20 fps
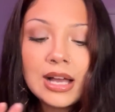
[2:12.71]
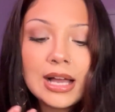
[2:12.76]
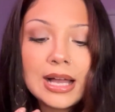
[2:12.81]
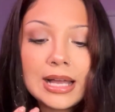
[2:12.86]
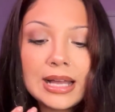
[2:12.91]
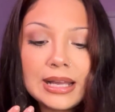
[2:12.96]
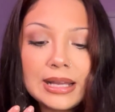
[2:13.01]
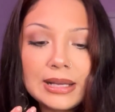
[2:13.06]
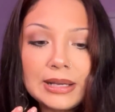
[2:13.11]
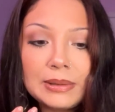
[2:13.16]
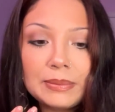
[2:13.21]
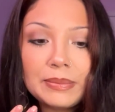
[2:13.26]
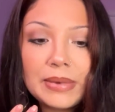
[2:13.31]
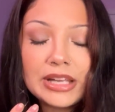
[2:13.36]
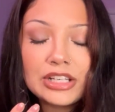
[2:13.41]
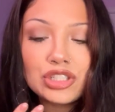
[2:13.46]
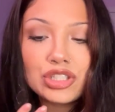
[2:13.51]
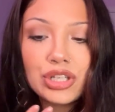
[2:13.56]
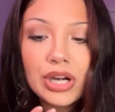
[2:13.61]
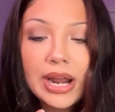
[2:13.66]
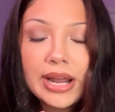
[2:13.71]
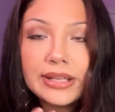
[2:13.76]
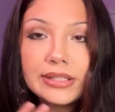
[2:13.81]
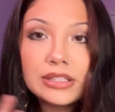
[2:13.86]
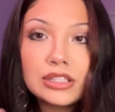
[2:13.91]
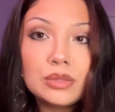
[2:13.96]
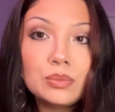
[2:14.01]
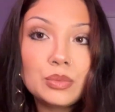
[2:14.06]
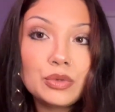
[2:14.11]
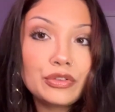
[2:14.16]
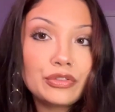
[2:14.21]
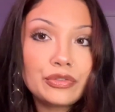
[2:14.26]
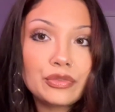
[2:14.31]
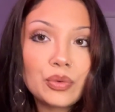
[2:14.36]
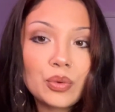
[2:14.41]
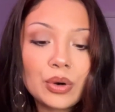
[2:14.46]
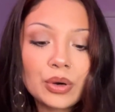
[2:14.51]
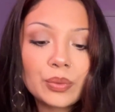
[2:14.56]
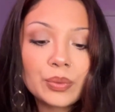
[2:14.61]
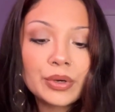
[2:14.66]
and trying to move
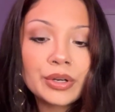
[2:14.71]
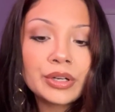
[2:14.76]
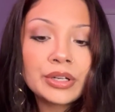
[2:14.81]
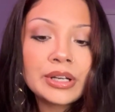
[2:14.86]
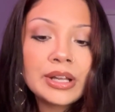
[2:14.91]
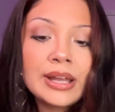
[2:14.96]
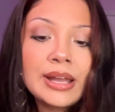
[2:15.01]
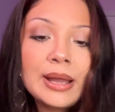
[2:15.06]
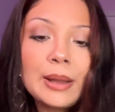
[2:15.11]
forward.